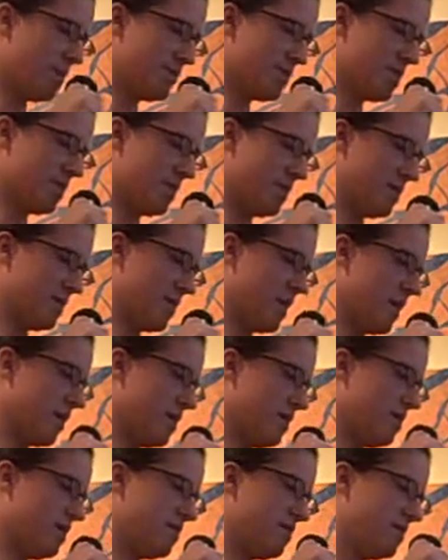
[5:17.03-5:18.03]
says
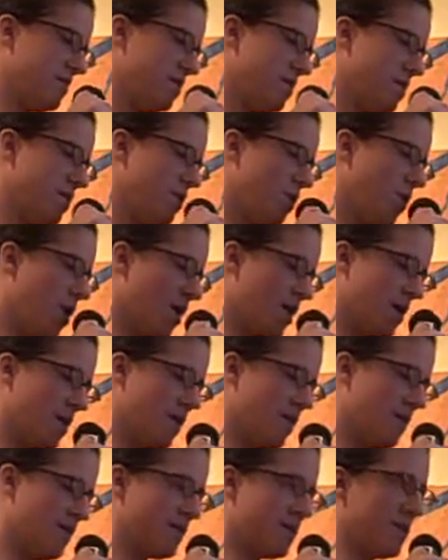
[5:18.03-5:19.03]
God, walking
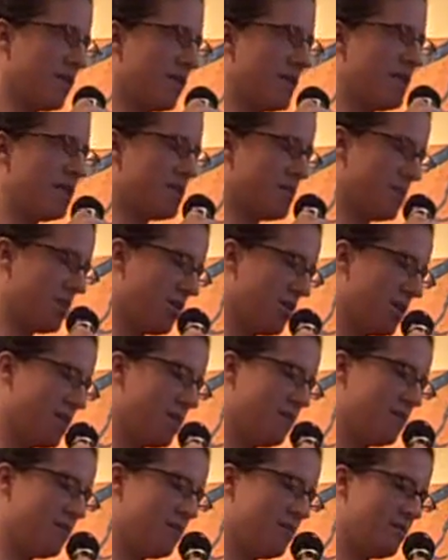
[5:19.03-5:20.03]
off to light a
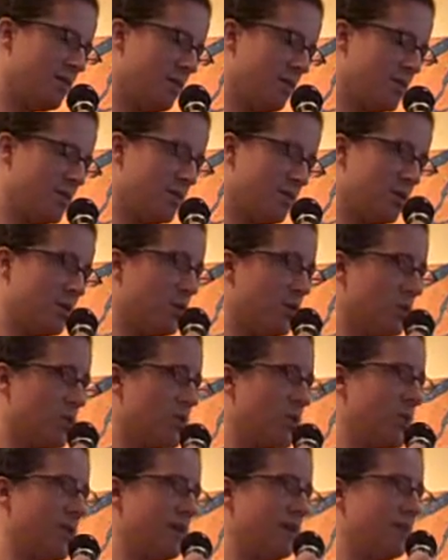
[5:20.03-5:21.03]
cigarette, listen to
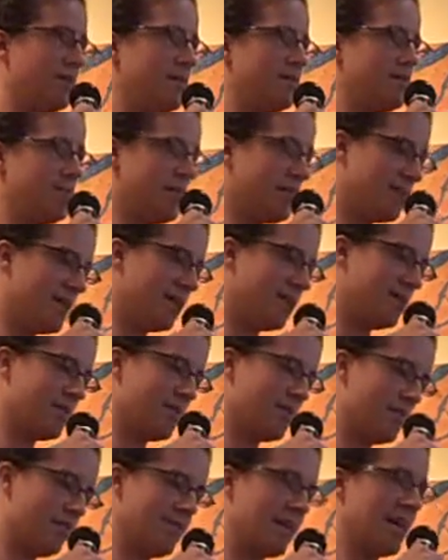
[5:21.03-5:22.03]
Coltrane, and stare
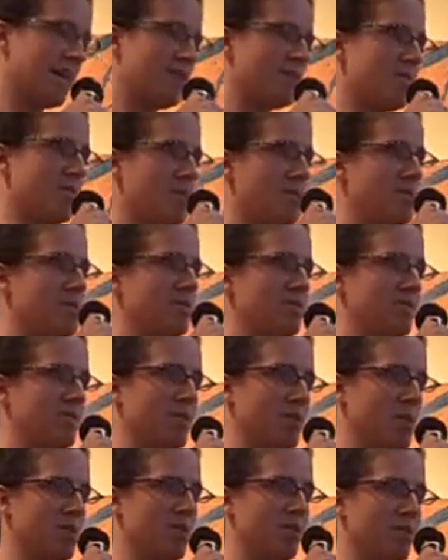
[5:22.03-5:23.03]
into the vast reaches of
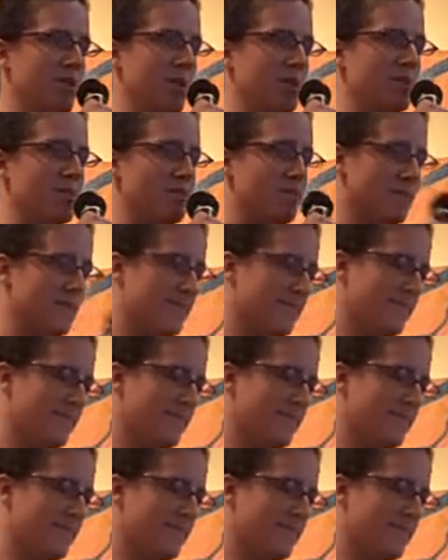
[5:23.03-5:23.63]
the universe.